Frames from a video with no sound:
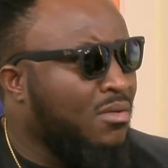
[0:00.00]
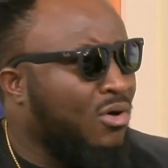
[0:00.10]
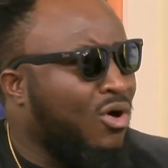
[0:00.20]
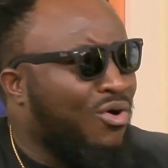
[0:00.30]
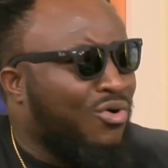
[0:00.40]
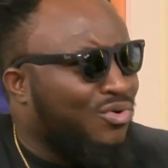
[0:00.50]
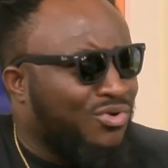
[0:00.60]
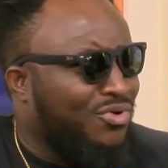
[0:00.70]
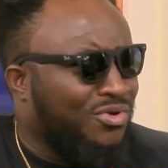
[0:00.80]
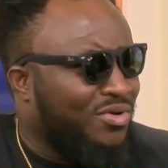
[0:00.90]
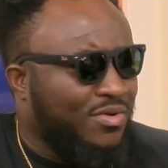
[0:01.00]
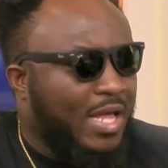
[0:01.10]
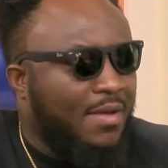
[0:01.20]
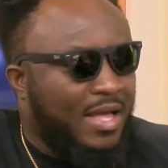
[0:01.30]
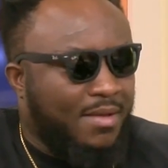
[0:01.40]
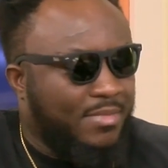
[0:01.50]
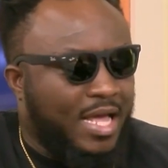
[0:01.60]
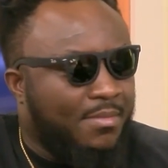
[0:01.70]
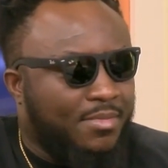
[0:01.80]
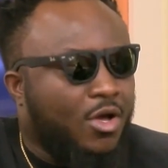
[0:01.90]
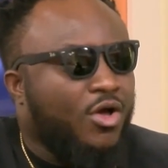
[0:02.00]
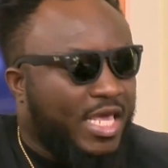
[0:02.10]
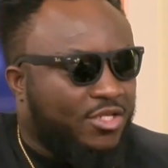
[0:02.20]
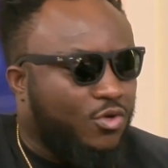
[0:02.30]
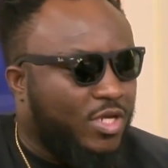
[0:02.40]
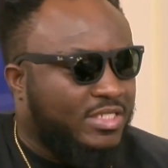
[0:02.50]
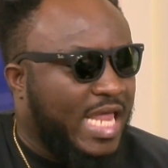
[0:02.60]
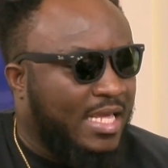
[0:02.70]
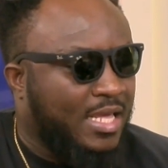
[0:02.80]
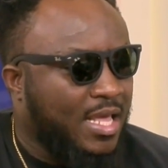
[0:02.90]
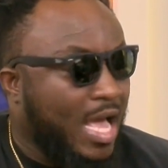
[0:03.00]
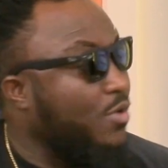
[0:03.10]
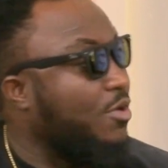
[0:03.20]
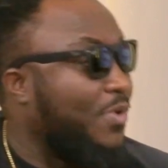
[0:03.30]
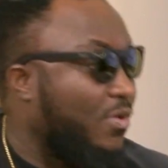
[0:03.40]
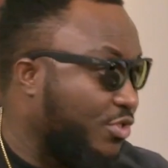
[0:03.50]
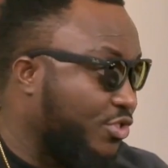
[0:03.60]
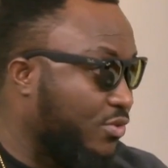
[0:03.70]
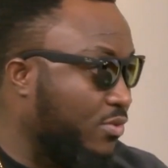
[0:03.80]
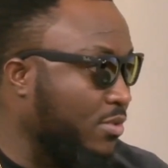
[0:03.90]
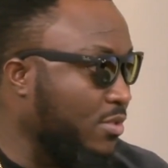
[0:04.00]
Oh, no. I'm okay, so it's like, I want to play with you,